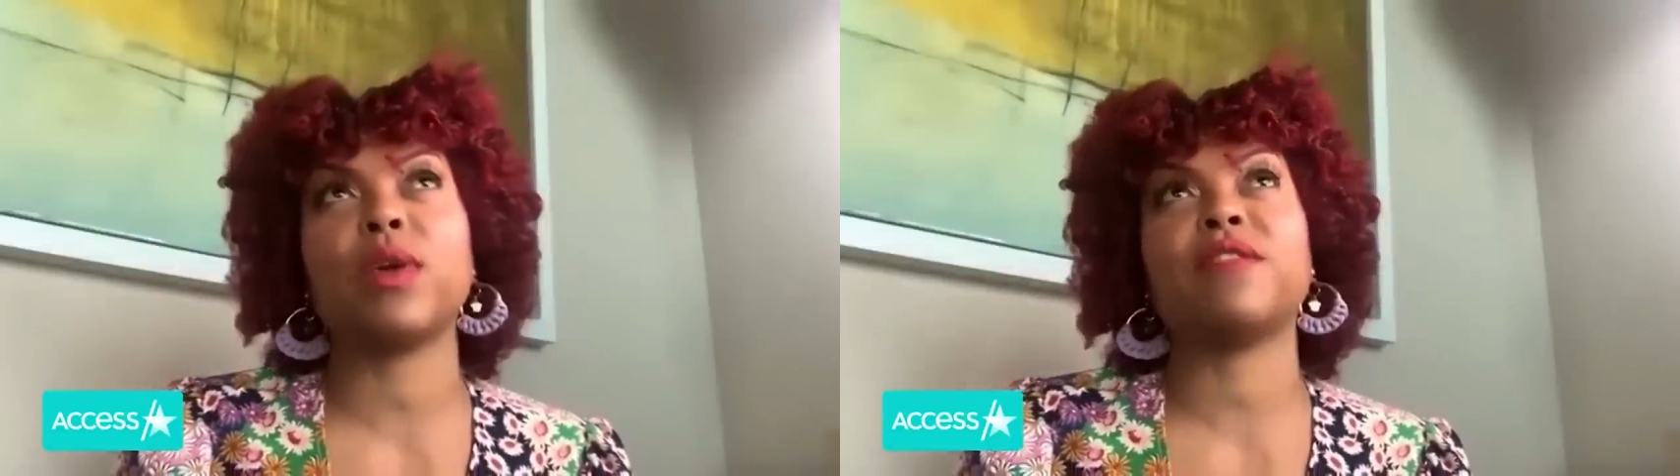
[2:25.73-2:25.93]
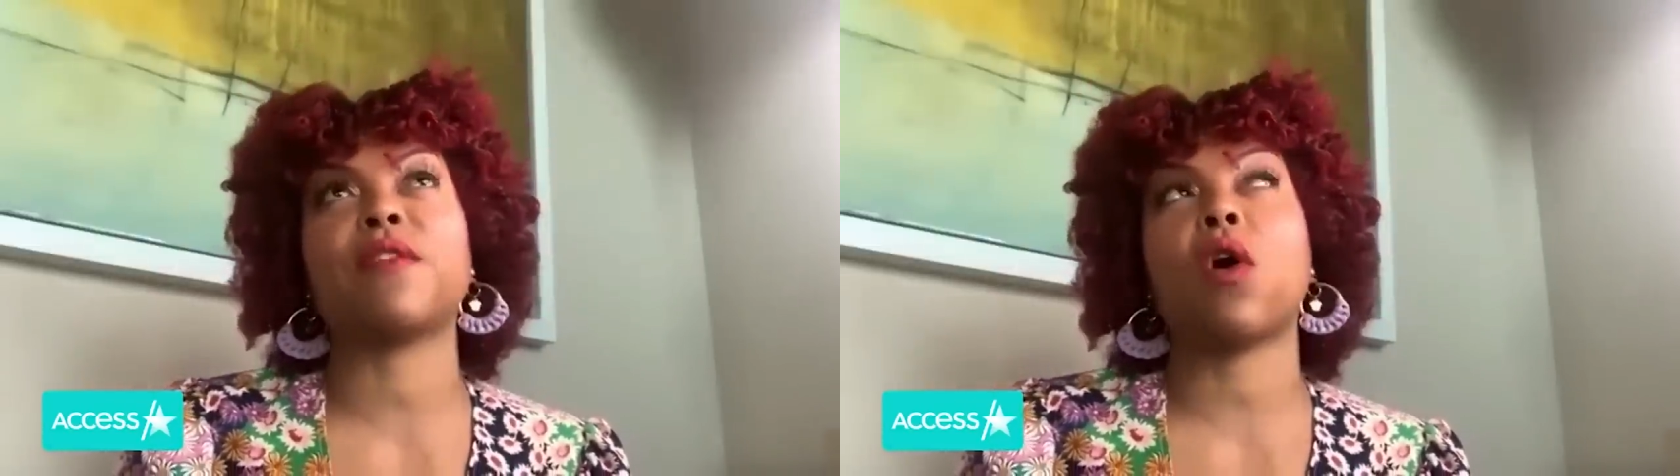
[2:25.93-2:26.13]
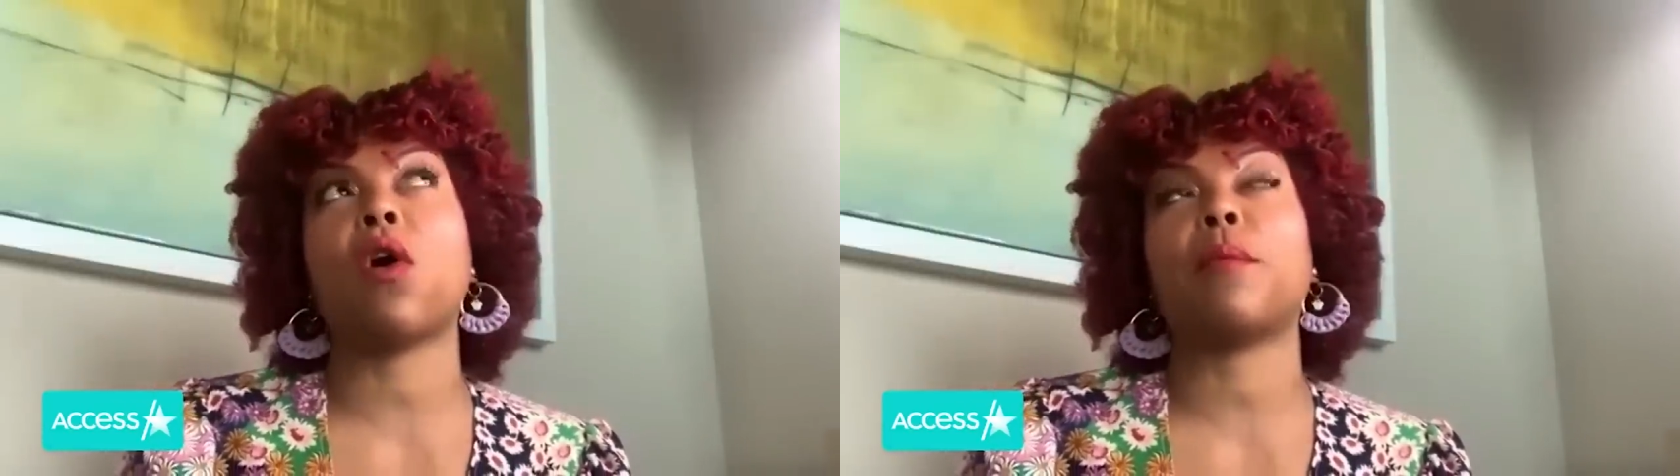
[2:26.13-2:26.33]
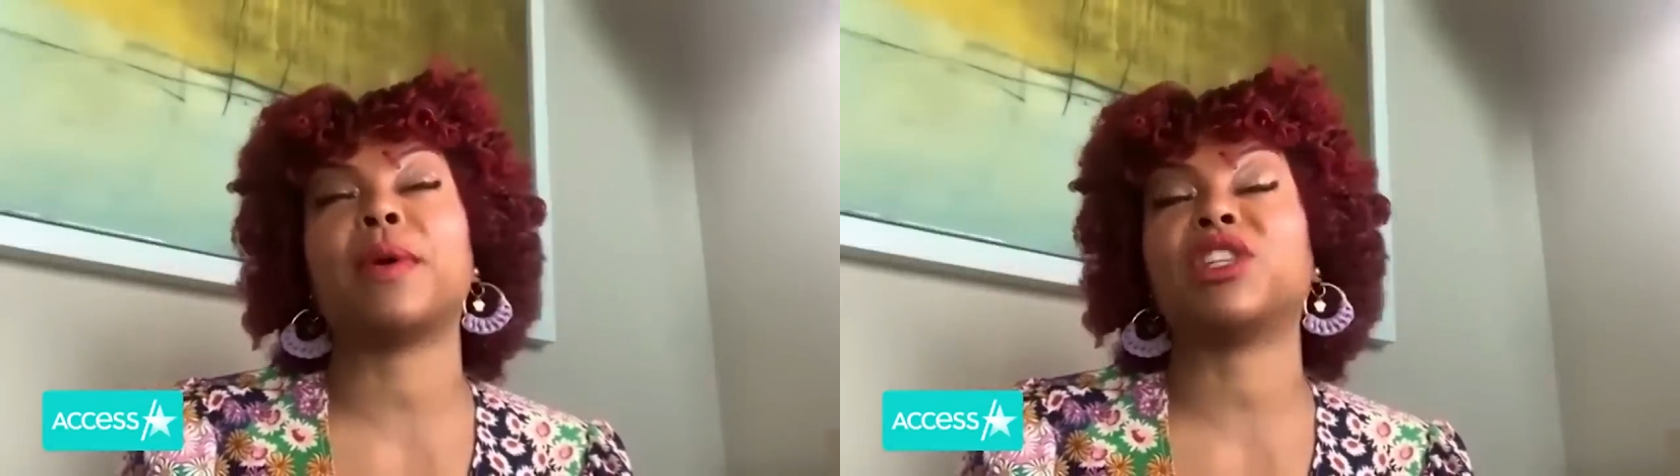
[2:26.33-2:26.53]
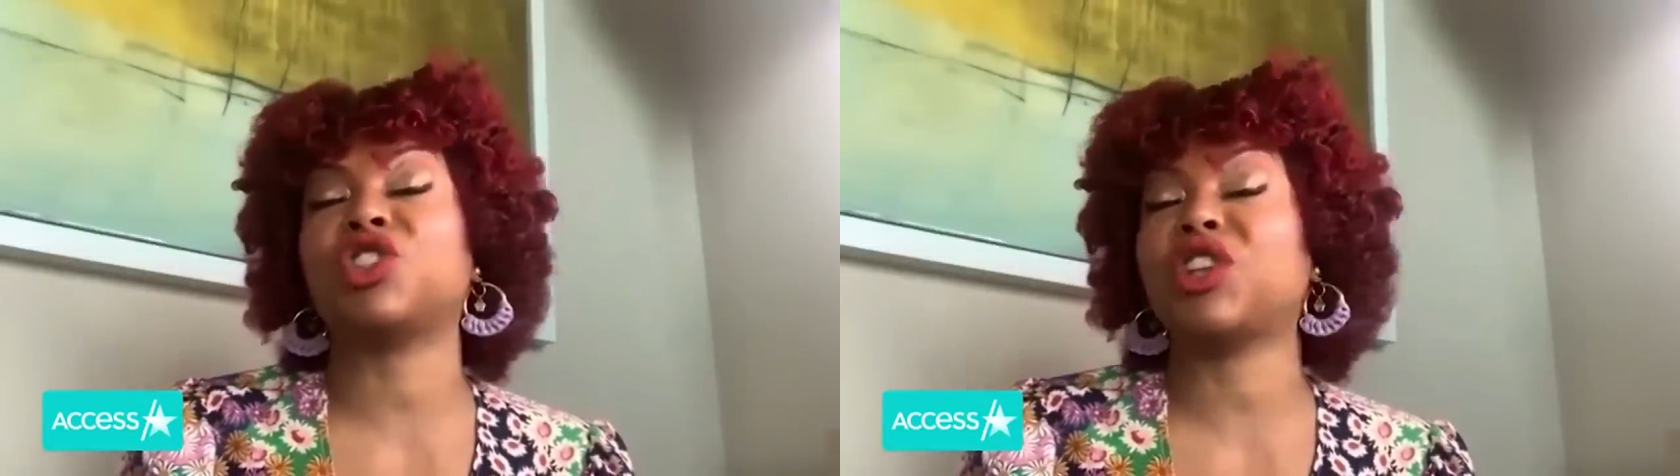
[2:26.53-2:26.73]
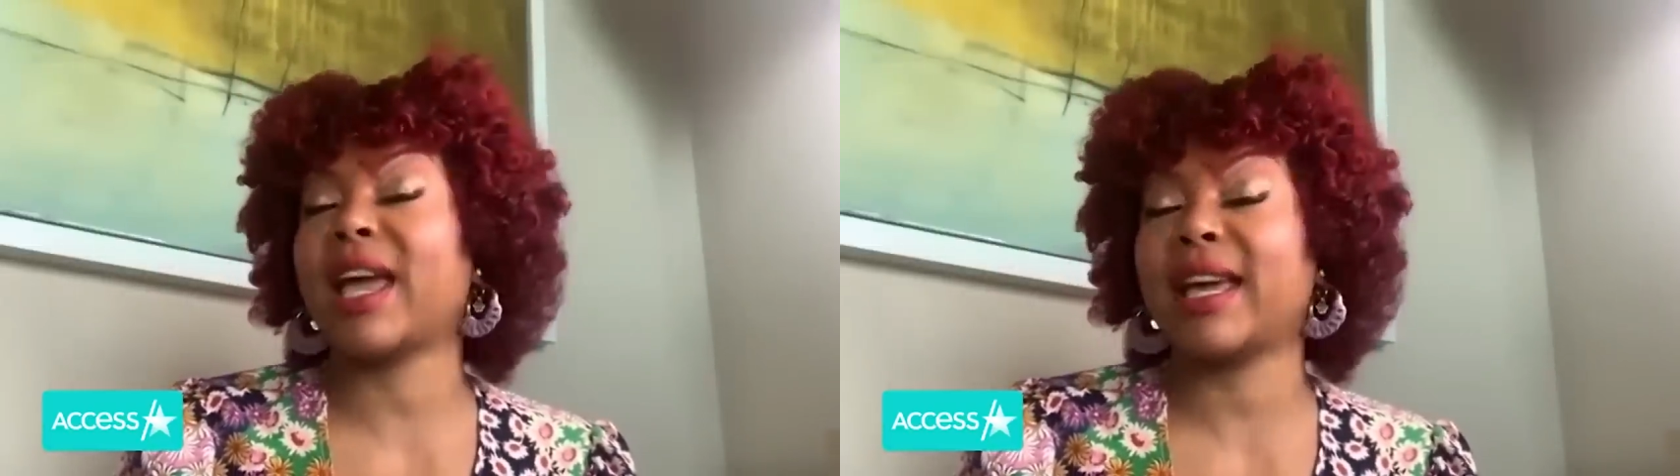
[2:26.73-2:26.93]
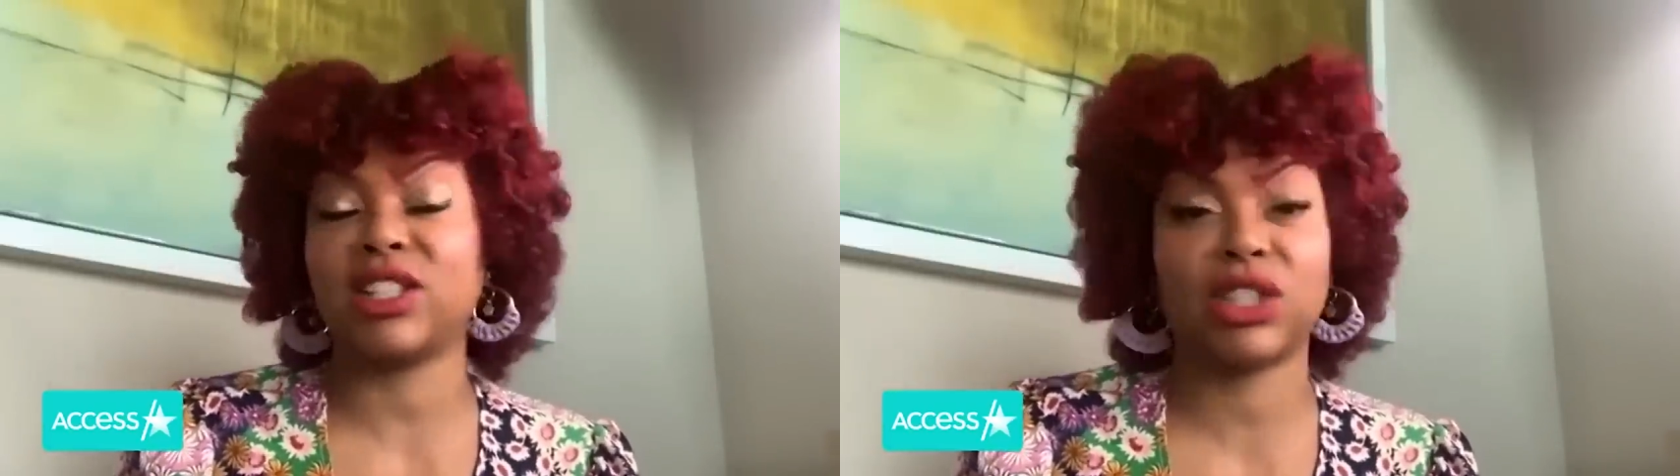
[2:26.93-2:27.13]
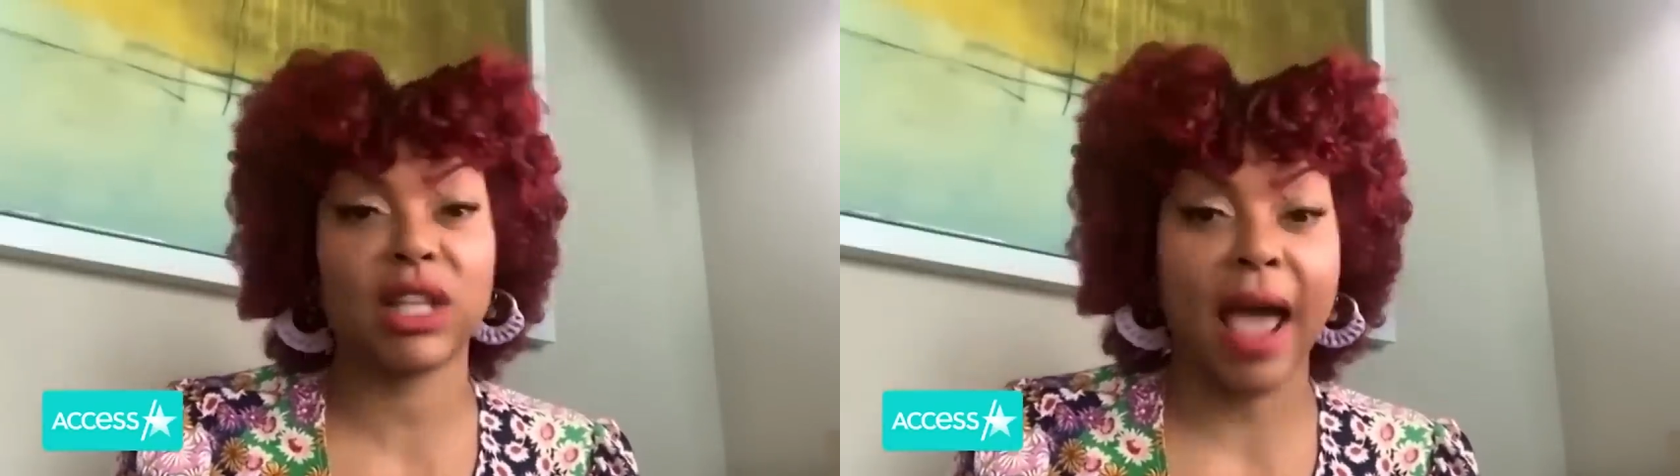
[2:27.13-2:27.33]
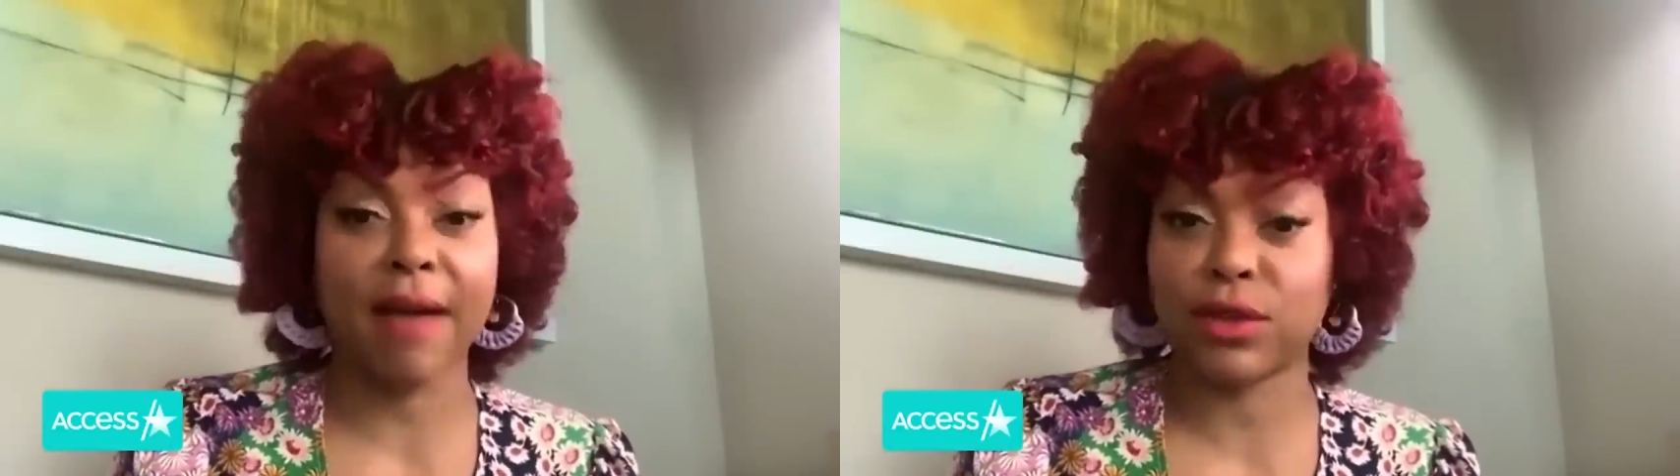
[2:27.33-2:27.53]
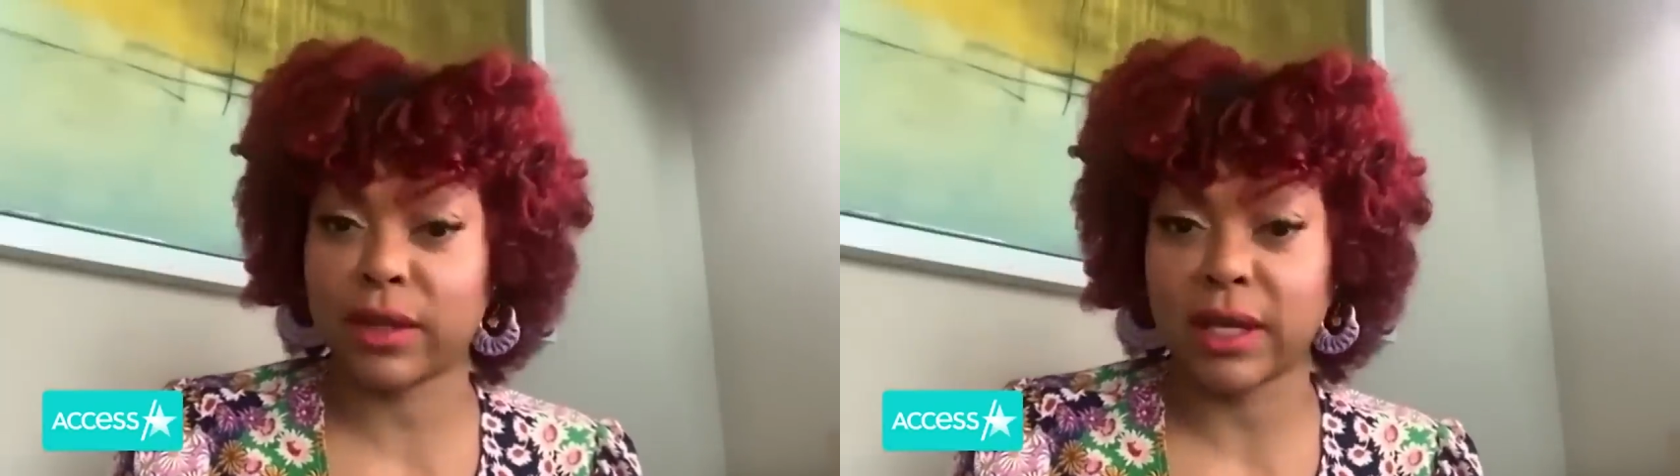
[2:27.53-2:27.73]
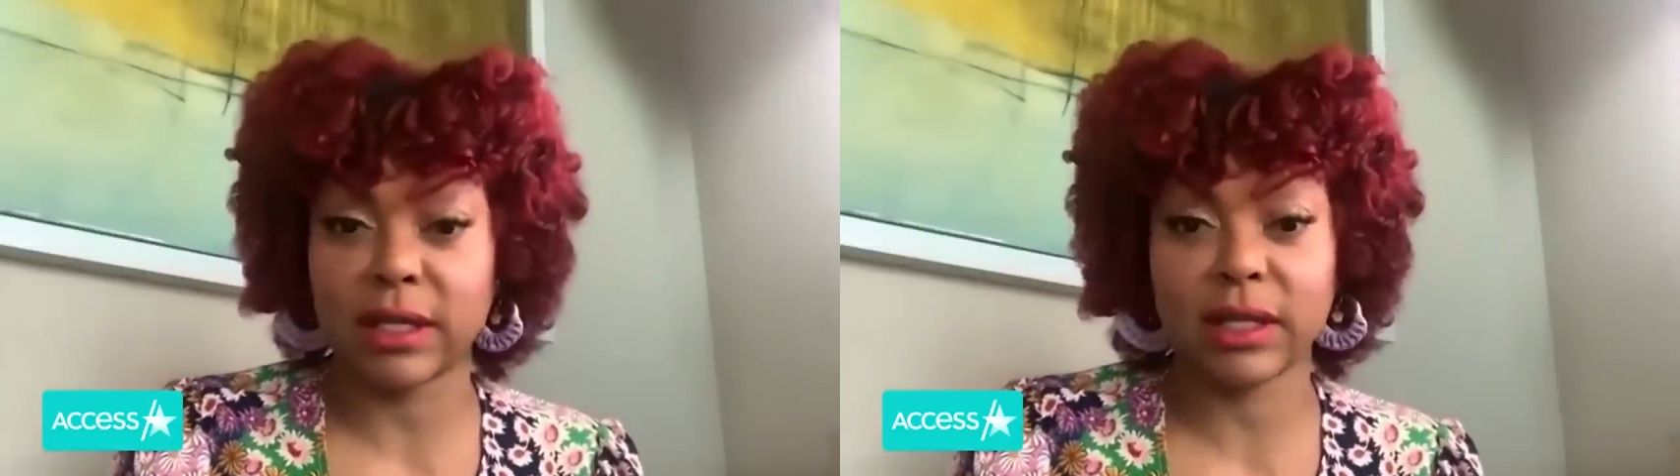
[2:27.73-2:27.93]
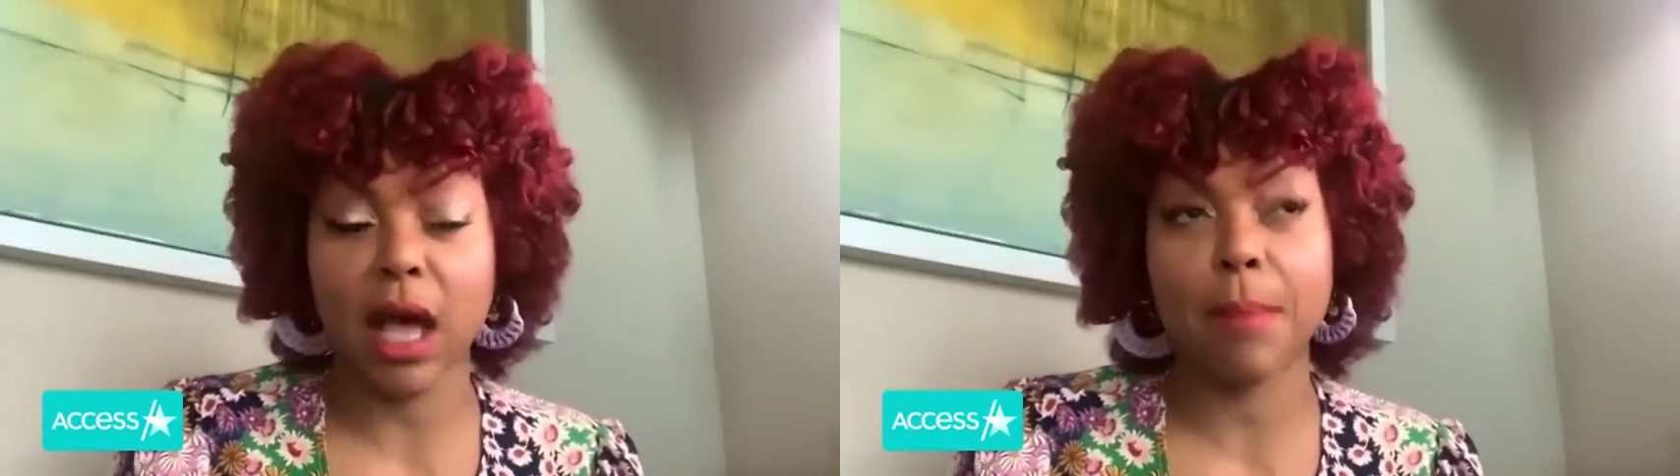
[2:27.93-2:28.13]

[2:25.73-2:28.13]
we've all been changed after this.